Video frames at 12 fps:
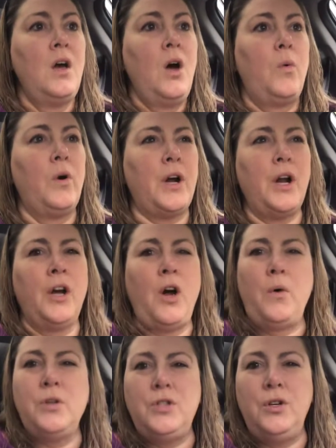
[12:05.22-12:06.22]
we're gonna
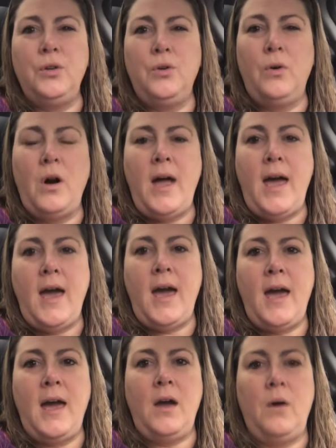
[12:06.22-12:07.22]
go and do
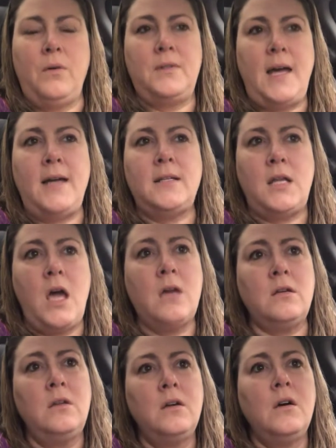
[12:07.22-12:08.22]
a
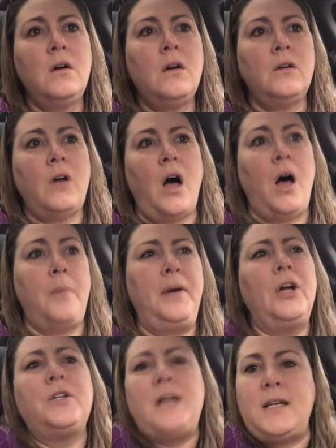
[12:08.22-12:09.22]
tasting,
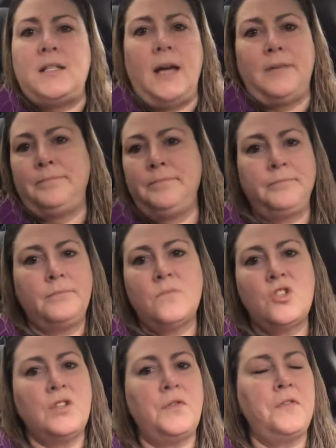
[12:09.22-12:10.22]
beer tasting,
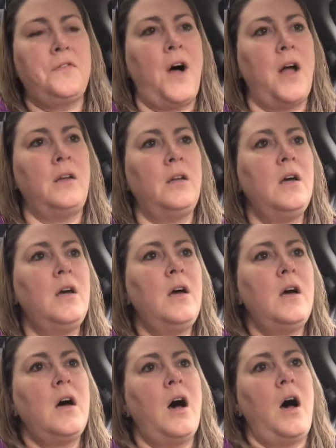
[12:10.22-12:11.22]
just for fun.
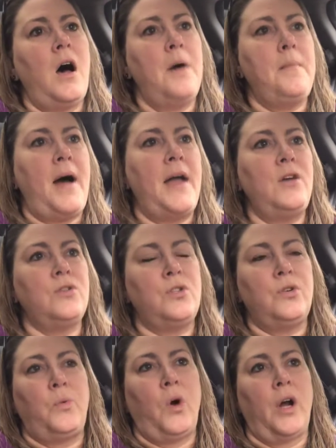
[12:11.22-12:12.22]
I used
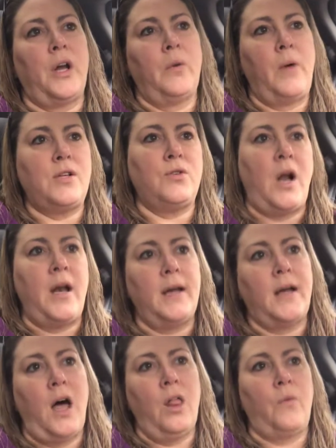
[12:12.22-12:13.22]
to work at a restaurant in
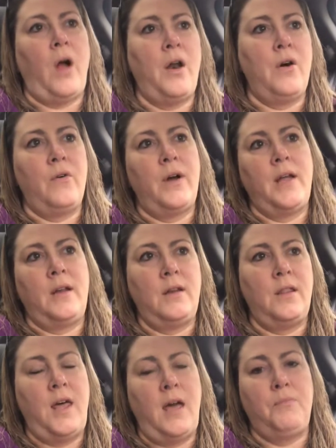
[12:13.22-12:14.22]
Colorado,
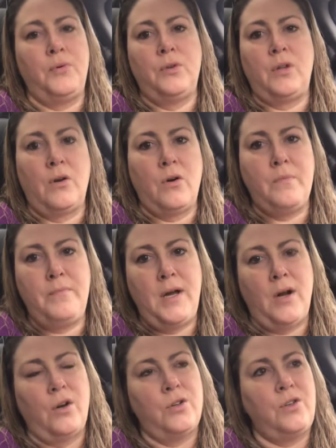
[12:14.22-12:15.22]
and they brewed their own
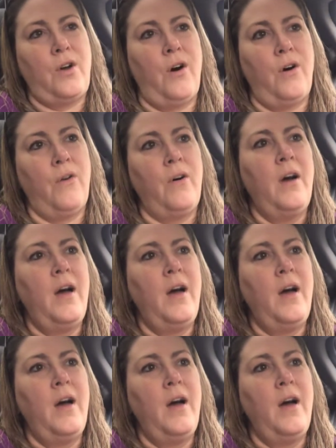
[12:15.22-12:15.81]
beer, so